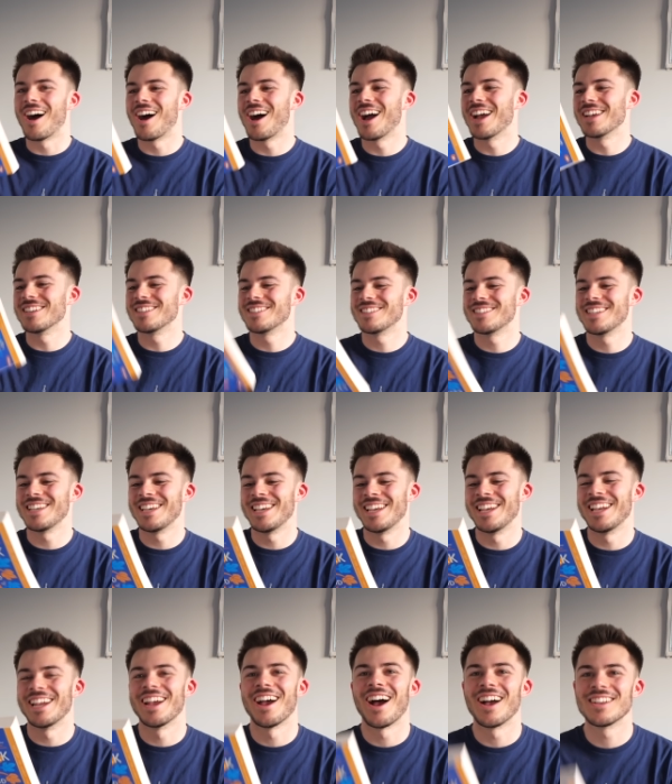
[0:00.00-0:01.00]
I
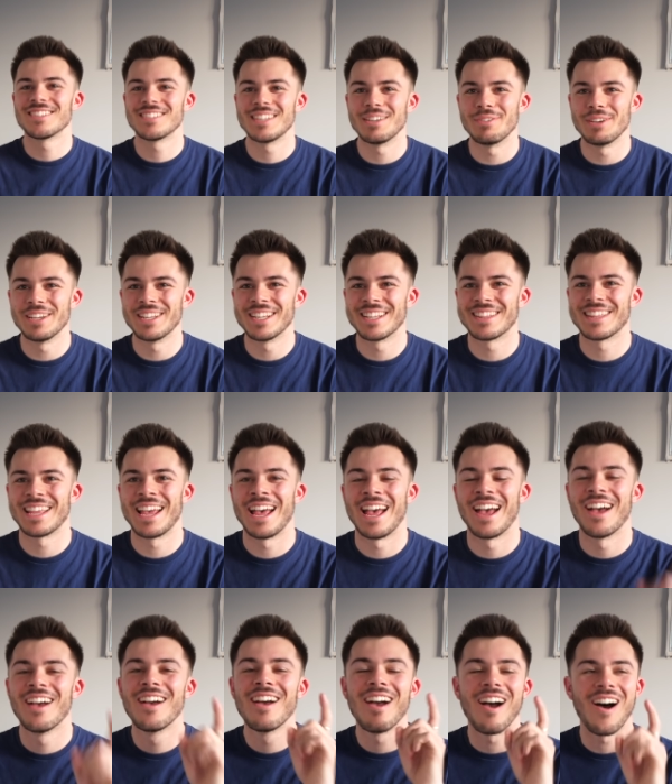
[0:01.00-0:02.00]
see. I see what you did
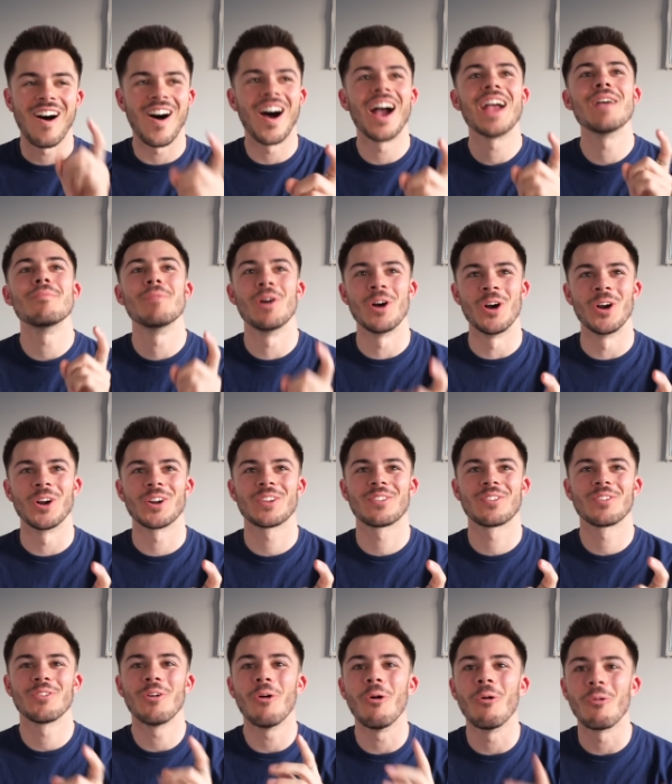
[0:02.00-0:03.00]
there. I am
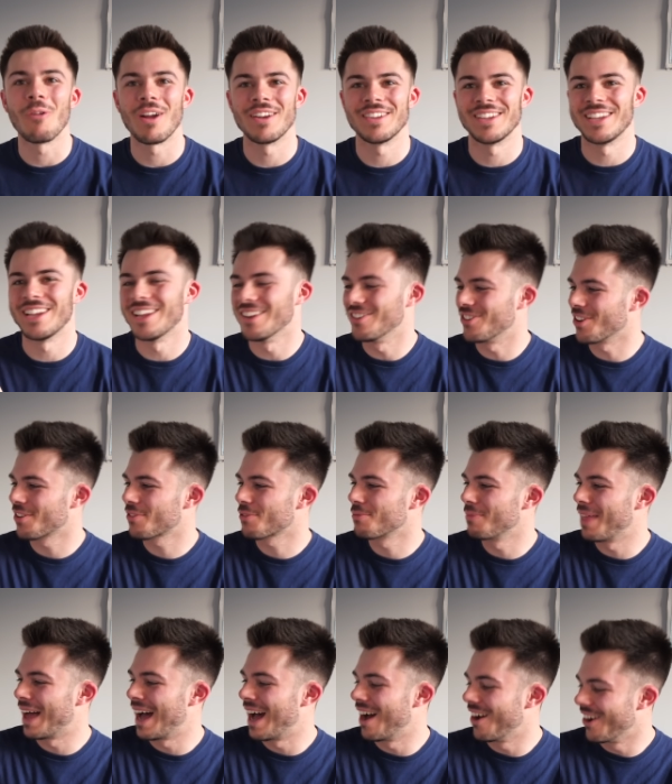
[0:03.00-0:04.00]
hooked already just from
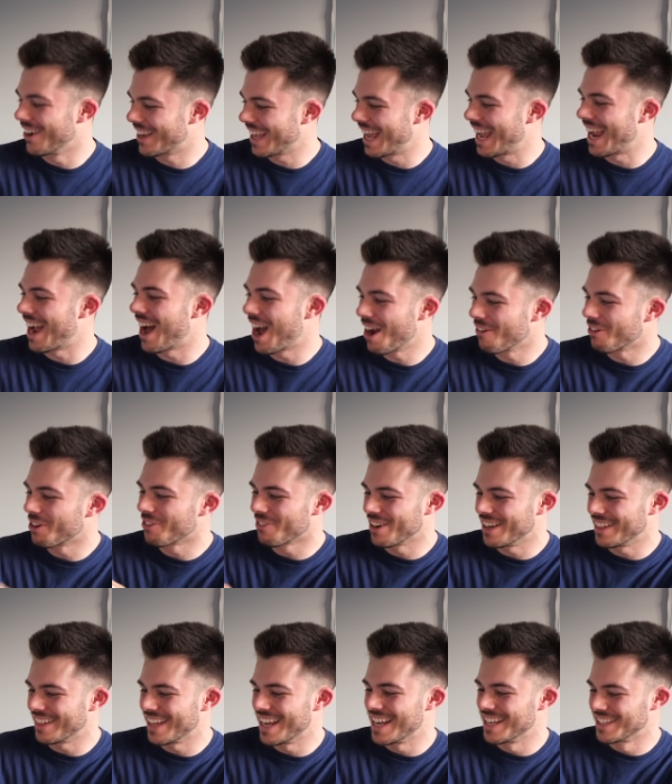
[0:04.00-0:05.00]
that. Okay, I want to
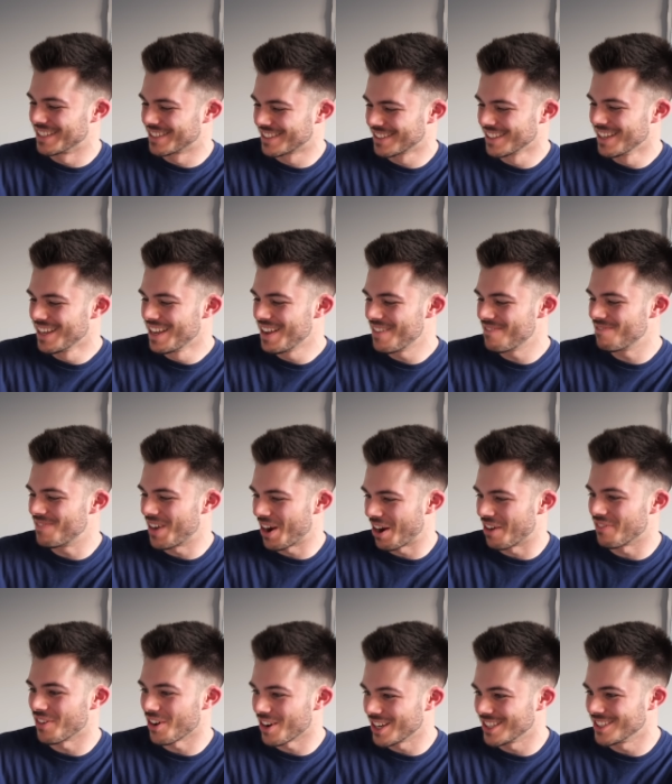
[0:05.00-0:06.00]
read this
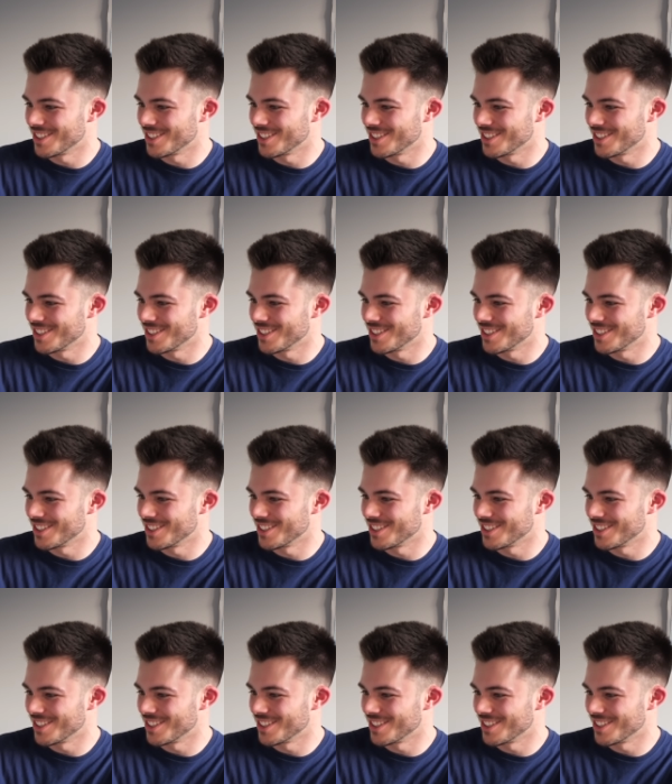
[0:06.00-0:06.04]
very, very